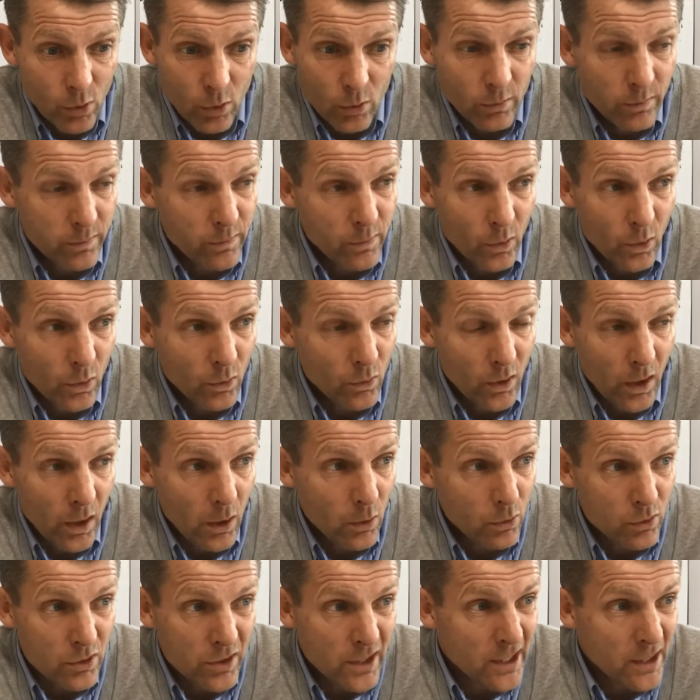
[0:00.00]
all four
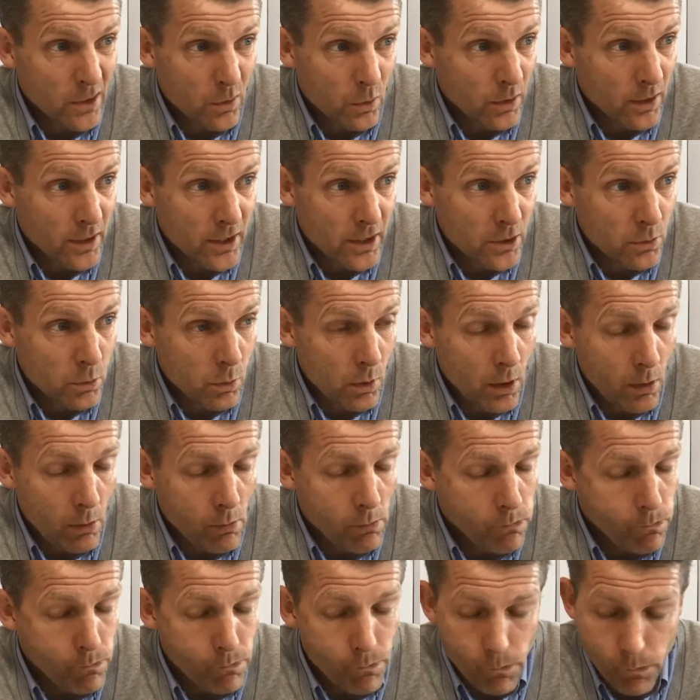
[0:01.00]
roles equally as
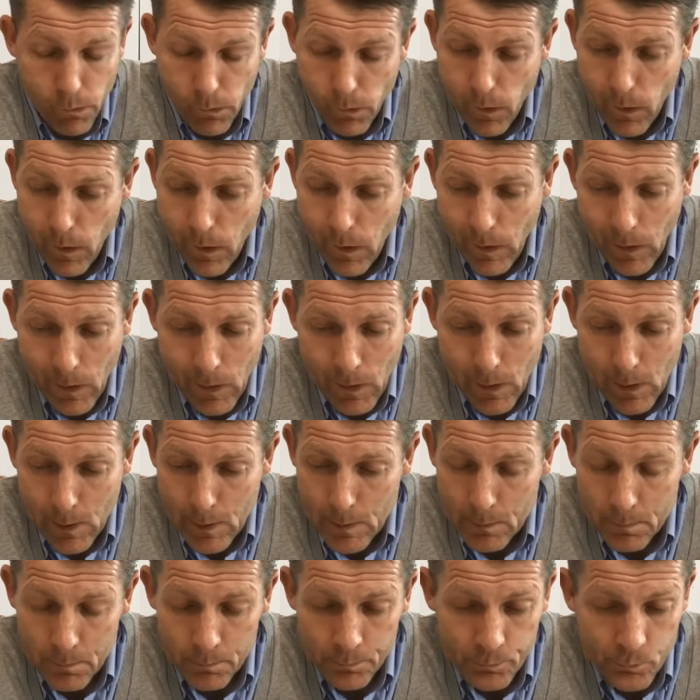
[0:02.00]
well.
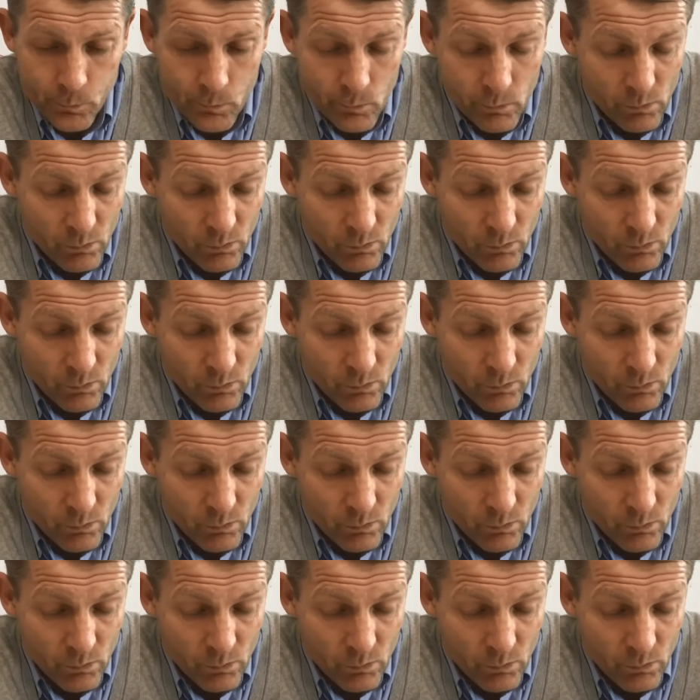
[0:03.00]
Um,